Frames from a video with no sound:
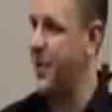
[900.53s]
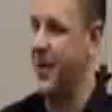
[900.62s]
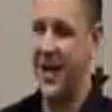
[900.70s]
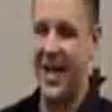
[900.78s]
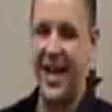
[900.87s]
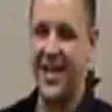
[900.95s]
who
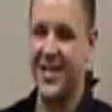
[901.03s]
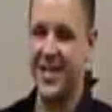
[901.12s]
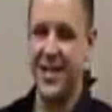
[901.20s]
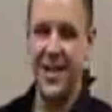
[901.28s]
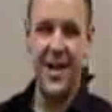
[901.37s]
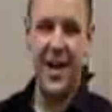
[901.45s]
were
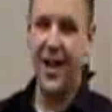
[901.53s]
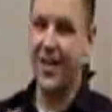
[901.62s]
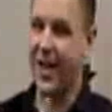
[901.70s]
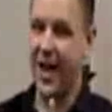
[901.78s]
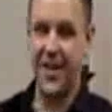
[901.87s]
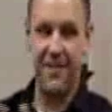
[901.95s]
against a
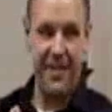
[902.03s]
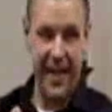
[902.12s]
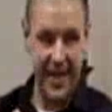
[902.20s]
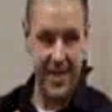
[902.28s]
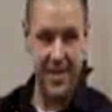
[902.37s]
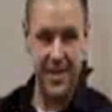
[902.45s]
lot of
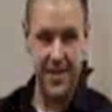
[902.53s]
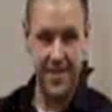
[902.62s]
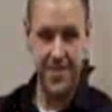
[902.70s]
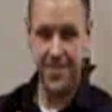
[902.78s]
things.